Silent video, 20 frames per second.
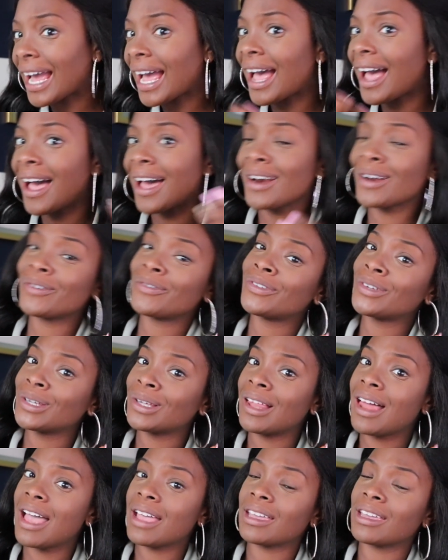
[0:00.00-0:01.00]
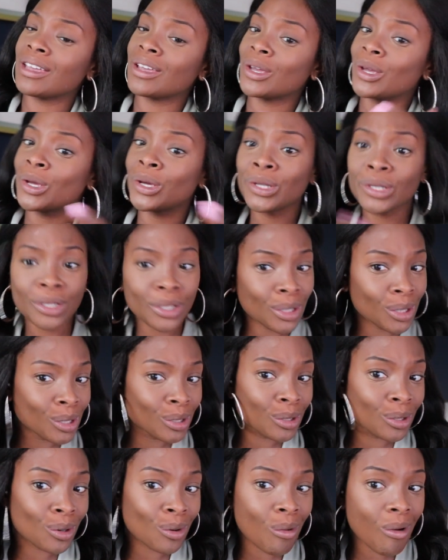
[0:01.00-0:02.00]
Kind of feel like it could look a
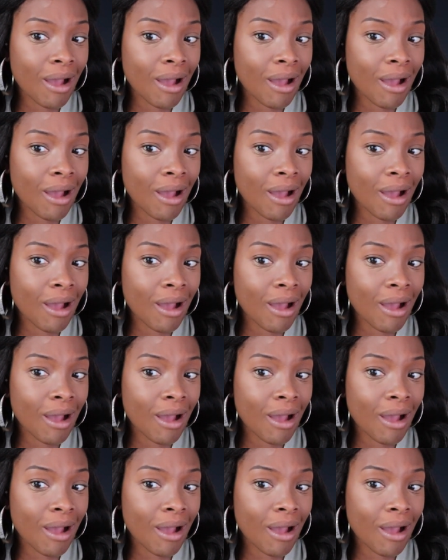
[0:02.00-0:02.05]
little